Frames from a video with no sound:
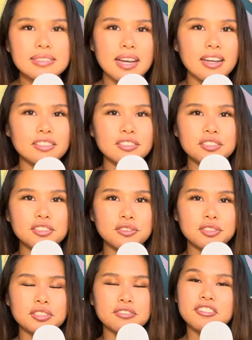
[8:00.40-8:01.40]
and you
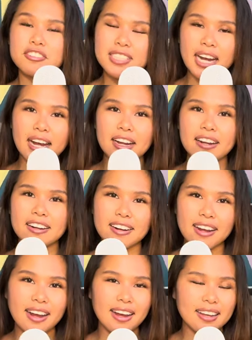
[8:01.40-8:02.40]
just feel tired,
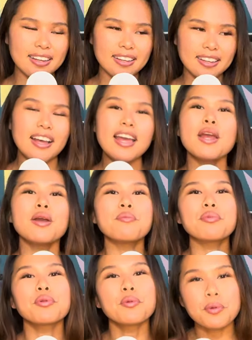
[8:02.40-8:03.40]
I
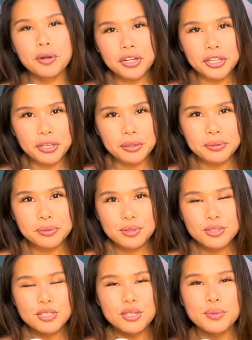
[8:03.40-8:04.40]
implore
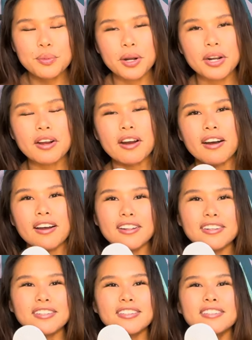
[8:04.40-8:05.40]
you to work
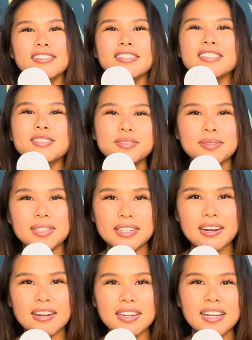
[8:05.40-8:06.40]
on
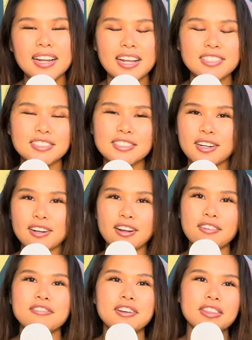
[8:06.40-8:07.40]
it and just start
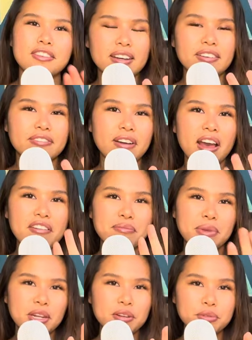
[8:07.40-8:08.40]
off with the
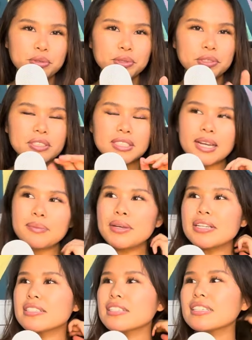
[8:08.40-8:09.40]
5-minute rule. And
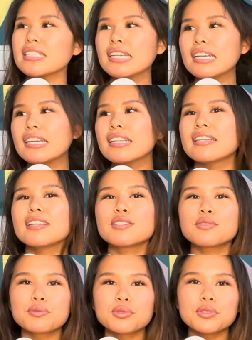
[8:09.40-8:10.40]
basically
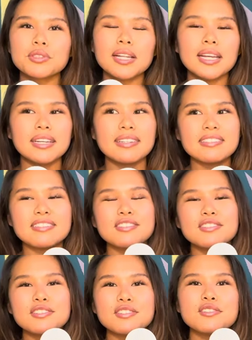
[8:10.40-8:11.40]
this rule is
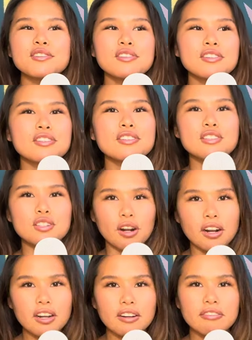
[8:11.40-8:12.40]
you just
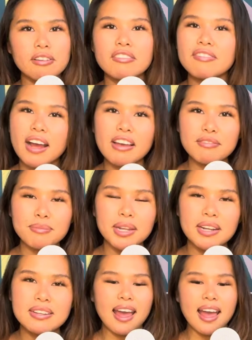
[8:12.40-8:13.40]
start for 5
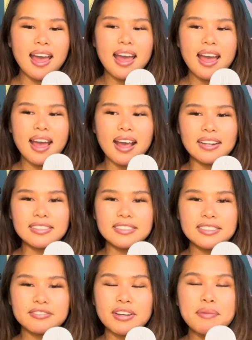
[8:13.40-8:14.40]
minutes
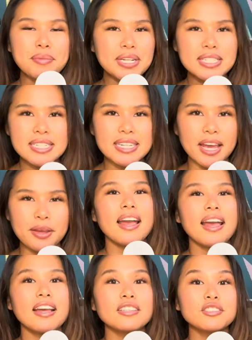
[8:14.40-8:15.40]
and 5 minutes a day.
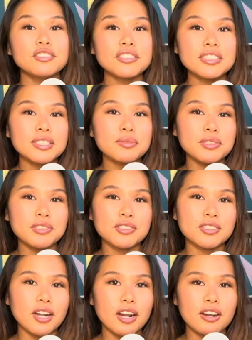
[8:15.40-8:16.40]
And usually when you
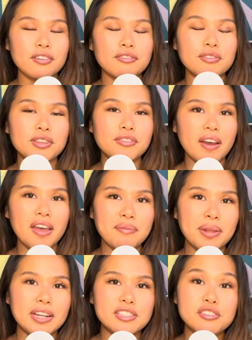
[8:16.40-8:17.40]
start with 5
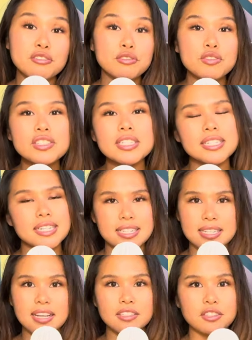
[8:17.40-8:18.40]
minutes, you usually
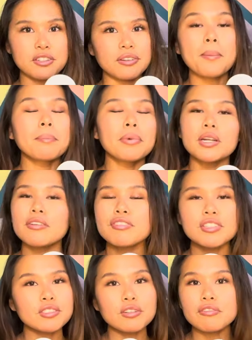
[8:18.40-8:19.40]
continue. But if
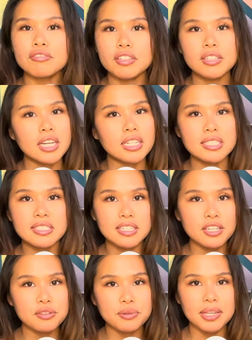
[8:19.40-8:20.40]
you don't feel like
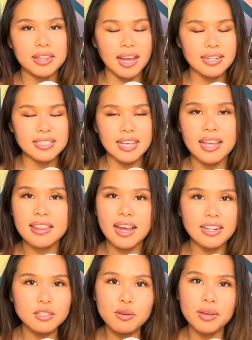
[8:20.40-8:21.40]
continuing that day,
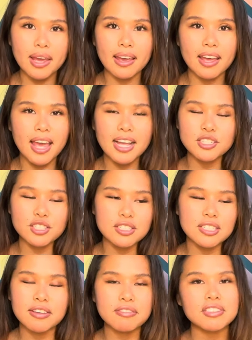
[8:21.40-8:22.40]
that's okay. And
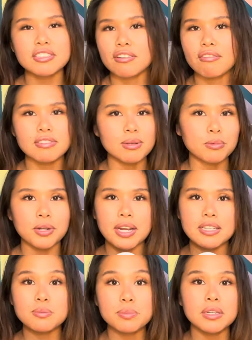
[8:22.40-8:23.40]
just give yourself some
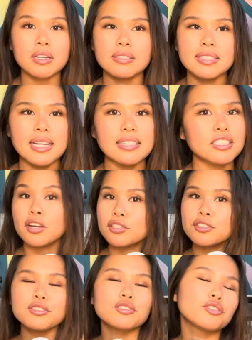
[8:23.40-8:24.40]
grace because at least
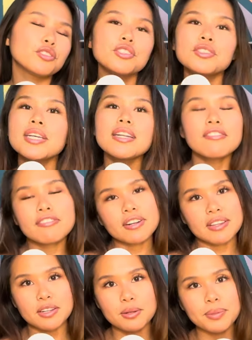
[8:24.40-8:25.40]
you did it for a
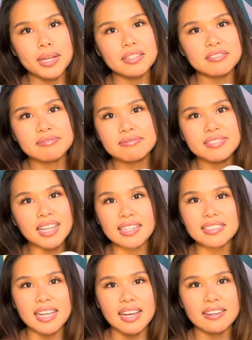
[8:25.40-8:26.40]
little bit
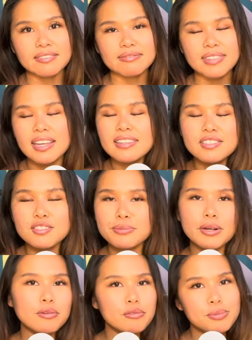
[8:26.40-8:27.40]
that day. And then
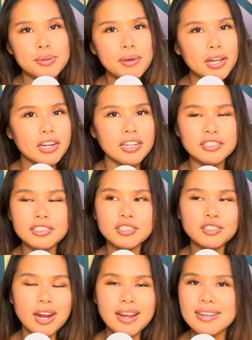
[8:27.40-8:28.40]
tomorrow will be better and you can
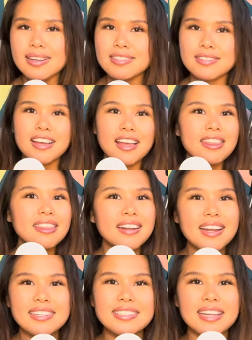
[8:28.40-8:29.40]
try it again the
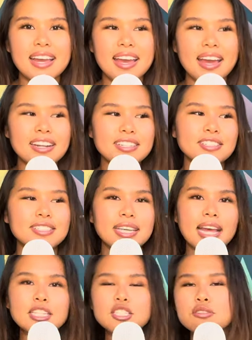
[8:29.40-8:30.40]
next day. And it just
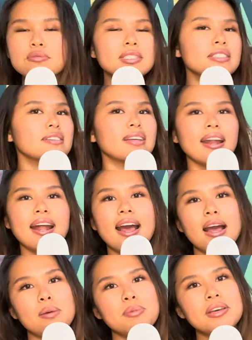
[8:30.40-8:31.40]
gets you into that
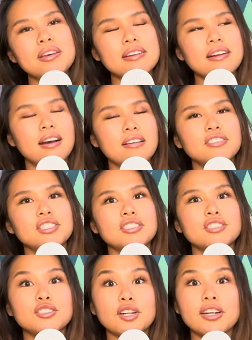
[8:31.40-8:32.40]
habit of just
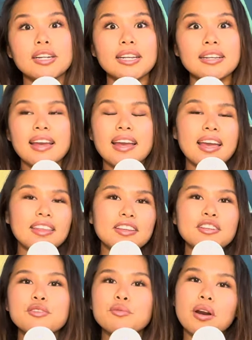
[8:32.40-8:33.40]
starting, and
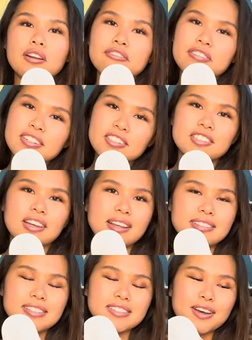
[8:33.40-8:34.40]
then you'd want to finish
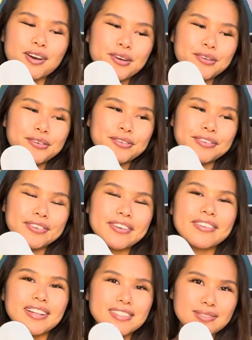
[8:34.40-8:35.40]
it. So if
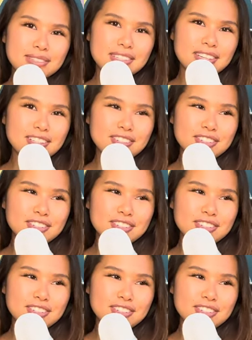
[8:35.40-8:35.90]
that's something that you're